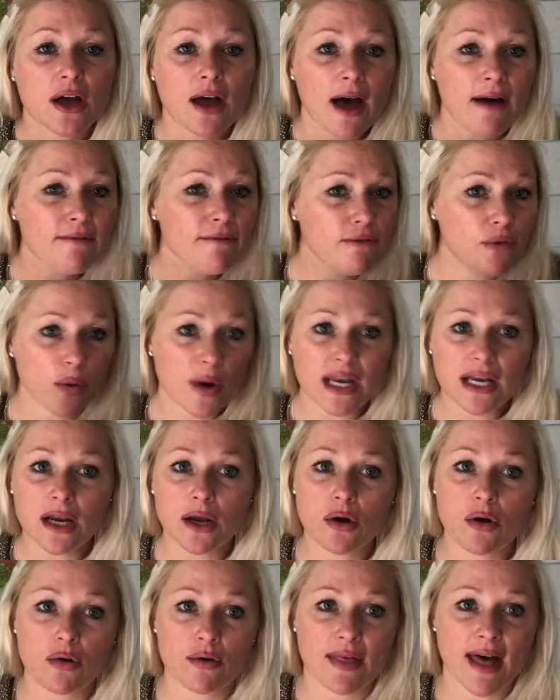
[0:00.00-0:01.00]
Avoiding
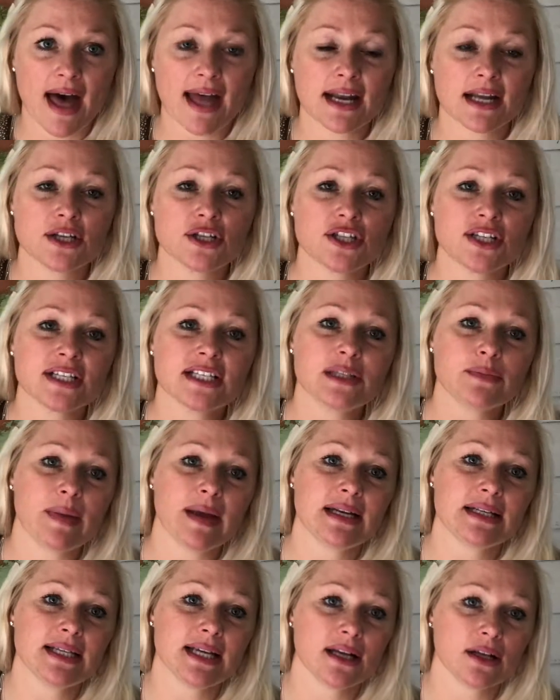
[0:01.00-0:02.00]
all that and just
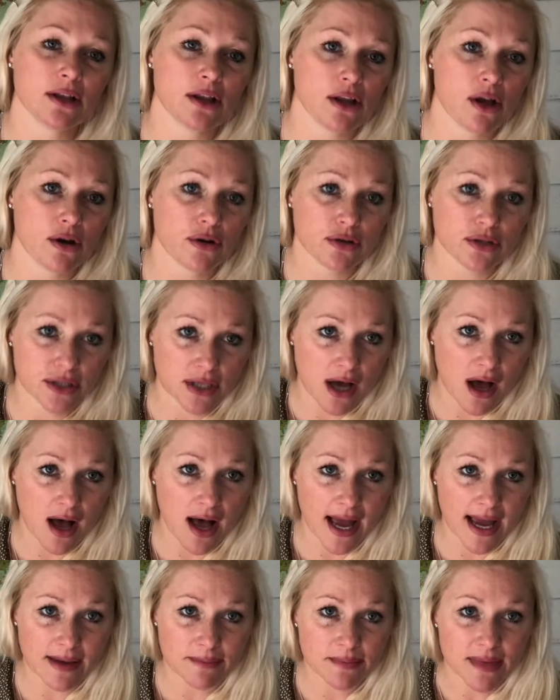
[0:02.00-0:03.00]
spending alone
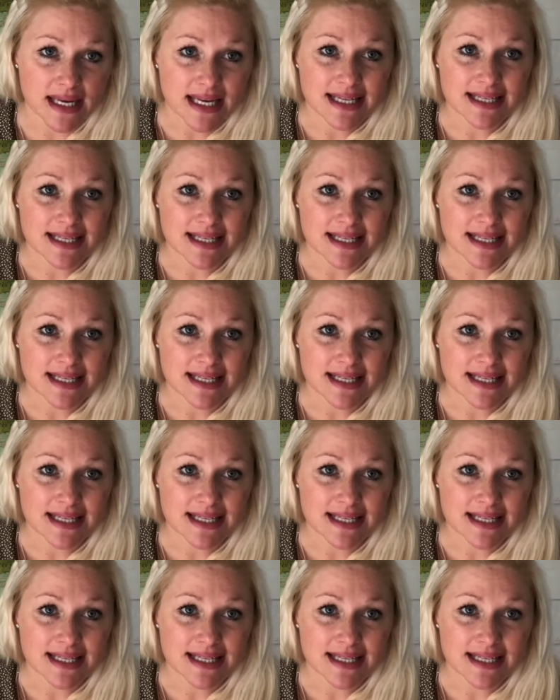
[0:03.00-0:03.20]
time